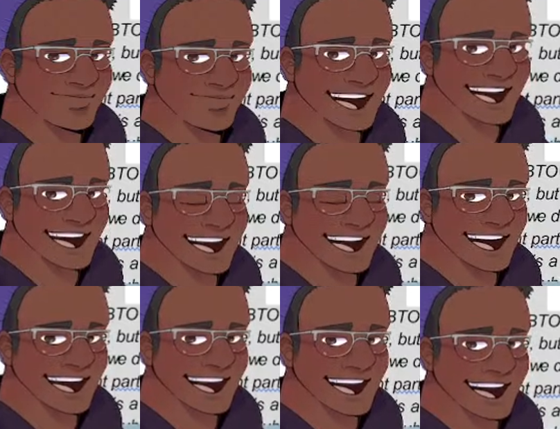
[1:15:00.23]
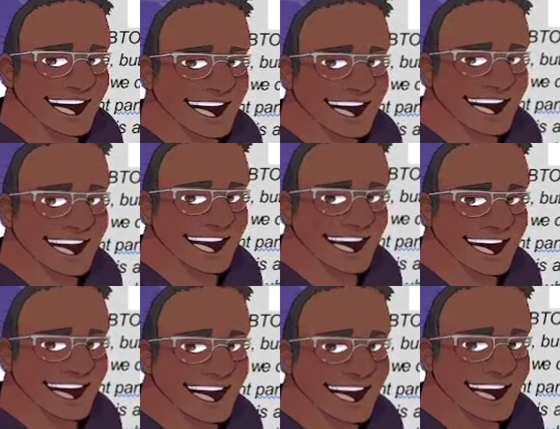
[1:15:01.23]
Their spidey senses
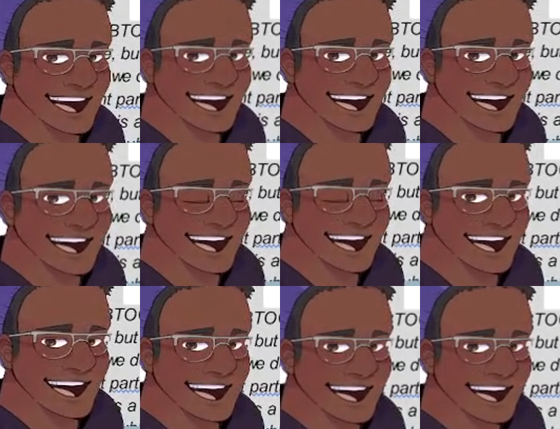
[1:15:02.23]
were just tingling.